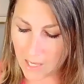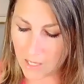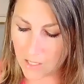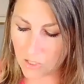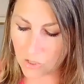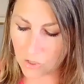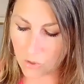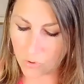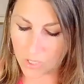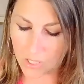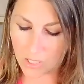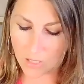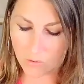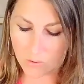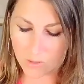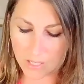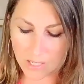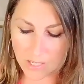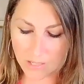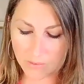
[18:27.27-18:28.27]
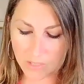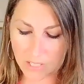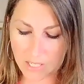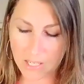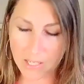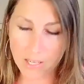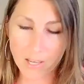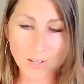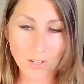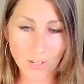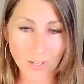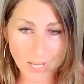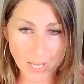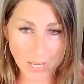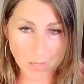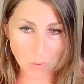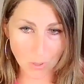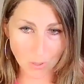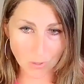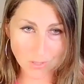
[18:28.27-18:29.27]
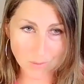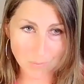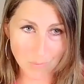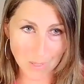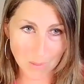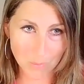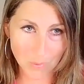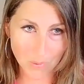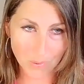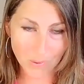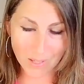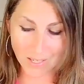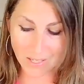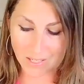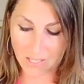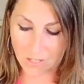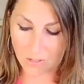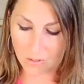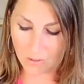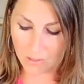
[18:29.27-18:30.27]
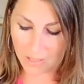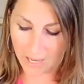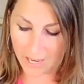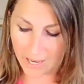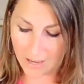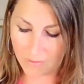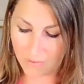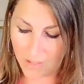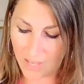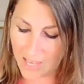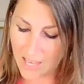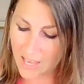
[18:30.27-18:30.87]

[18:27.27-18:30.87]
So can you think of any neighbors, people in your life